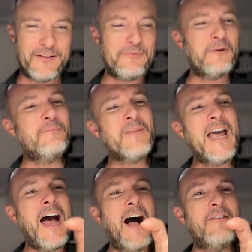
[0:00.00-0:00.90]
through,
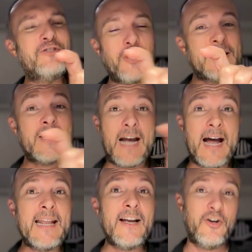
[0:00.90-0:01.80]
of just
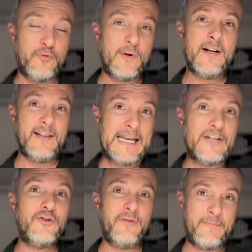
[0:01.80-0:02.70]
cutting a grill
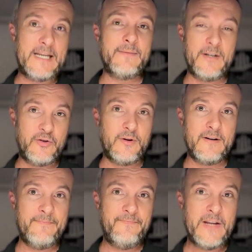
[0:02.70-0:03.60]
into the basement door